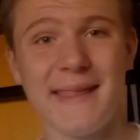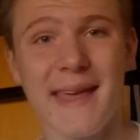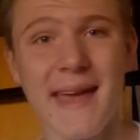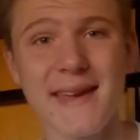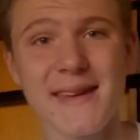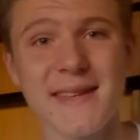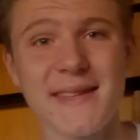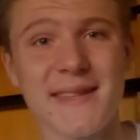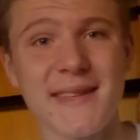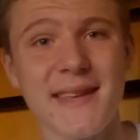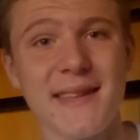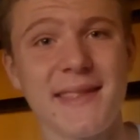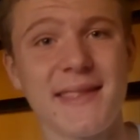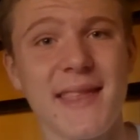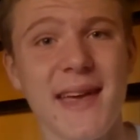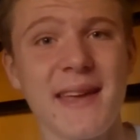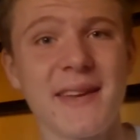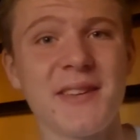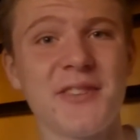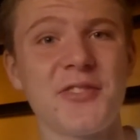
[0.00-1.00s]
that is it.
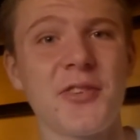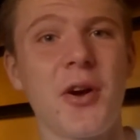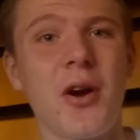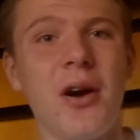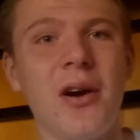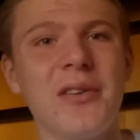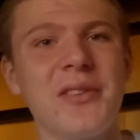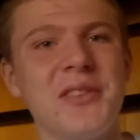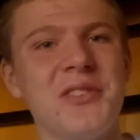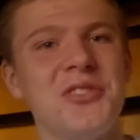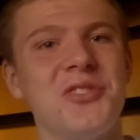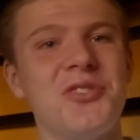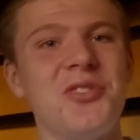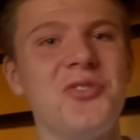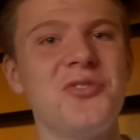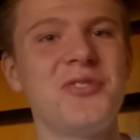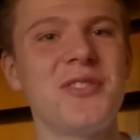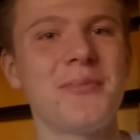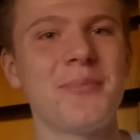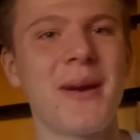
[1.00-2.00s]
That is all the
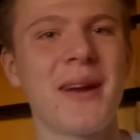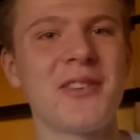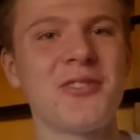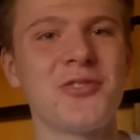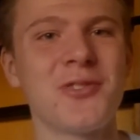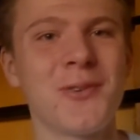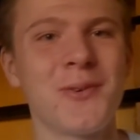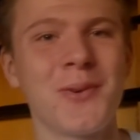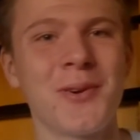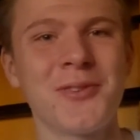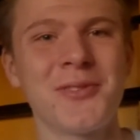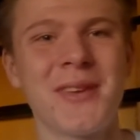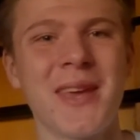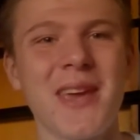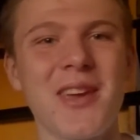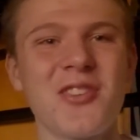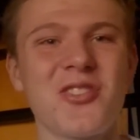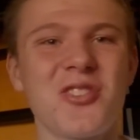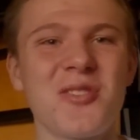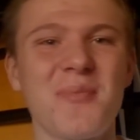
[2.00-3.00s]
shoes in my shoe
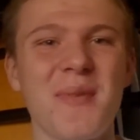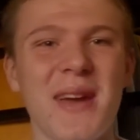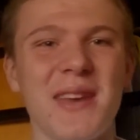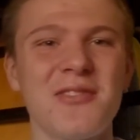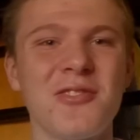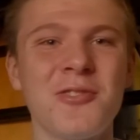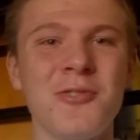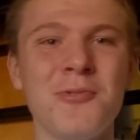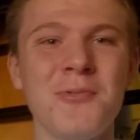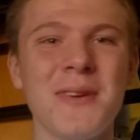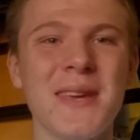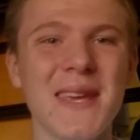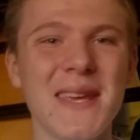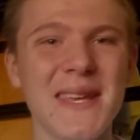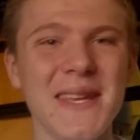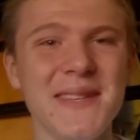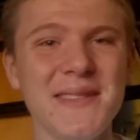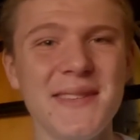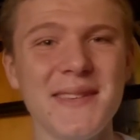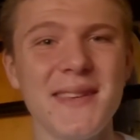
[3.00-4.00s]
rotation. My two
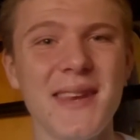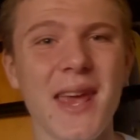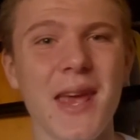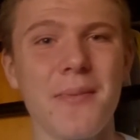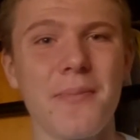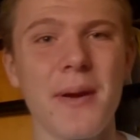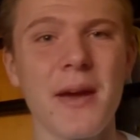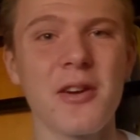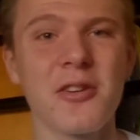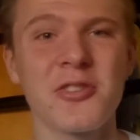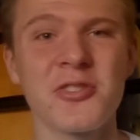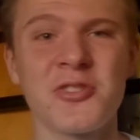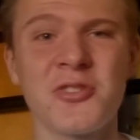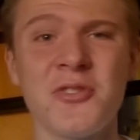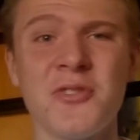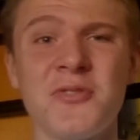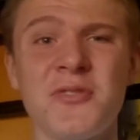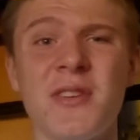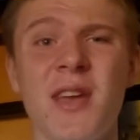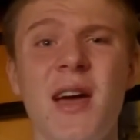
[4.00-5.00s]
Easy Day pair of
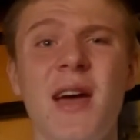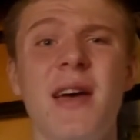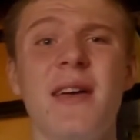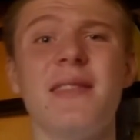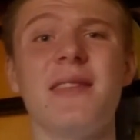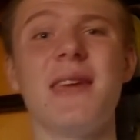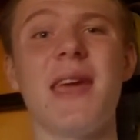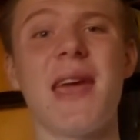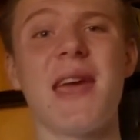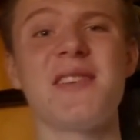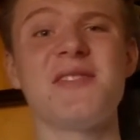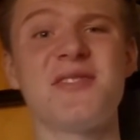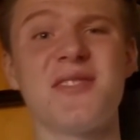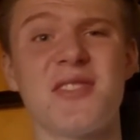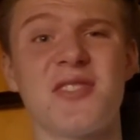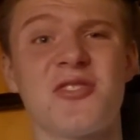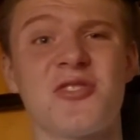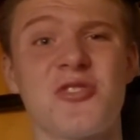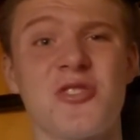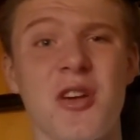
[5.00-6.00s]
shoes, the
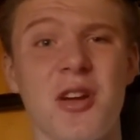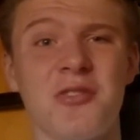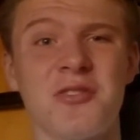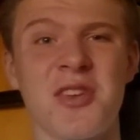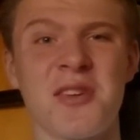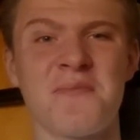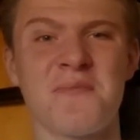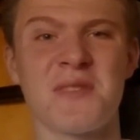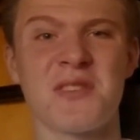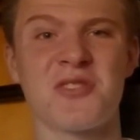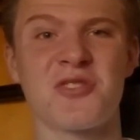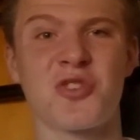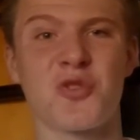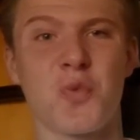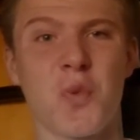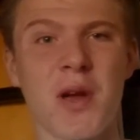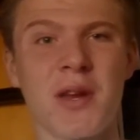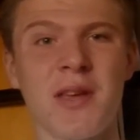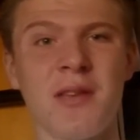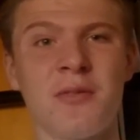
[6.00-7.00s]
Asics Gel Nimbus
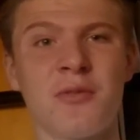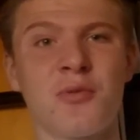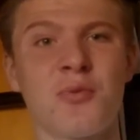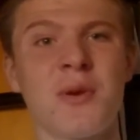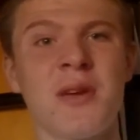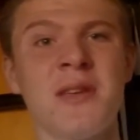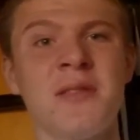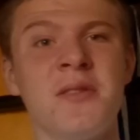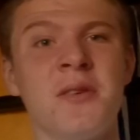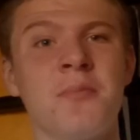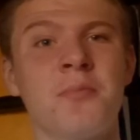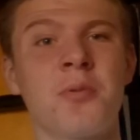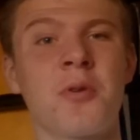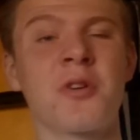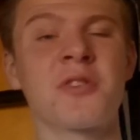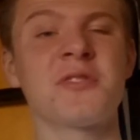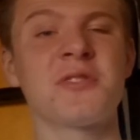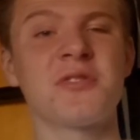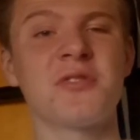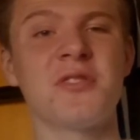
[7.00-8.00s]
23 and the
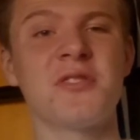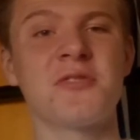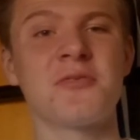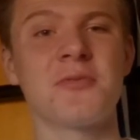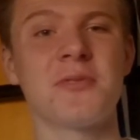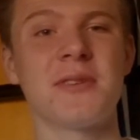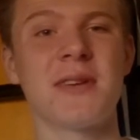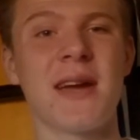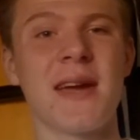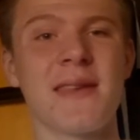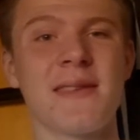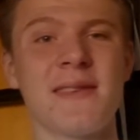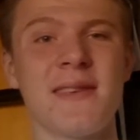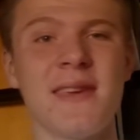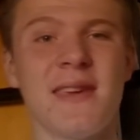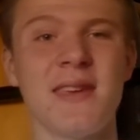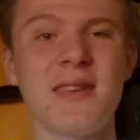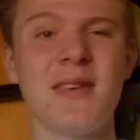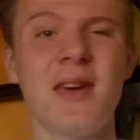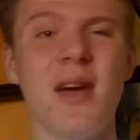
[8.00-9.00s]
Brooks Glycerin
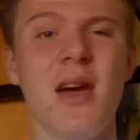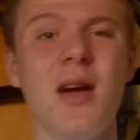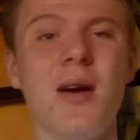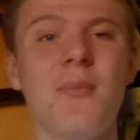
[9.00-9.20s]
19.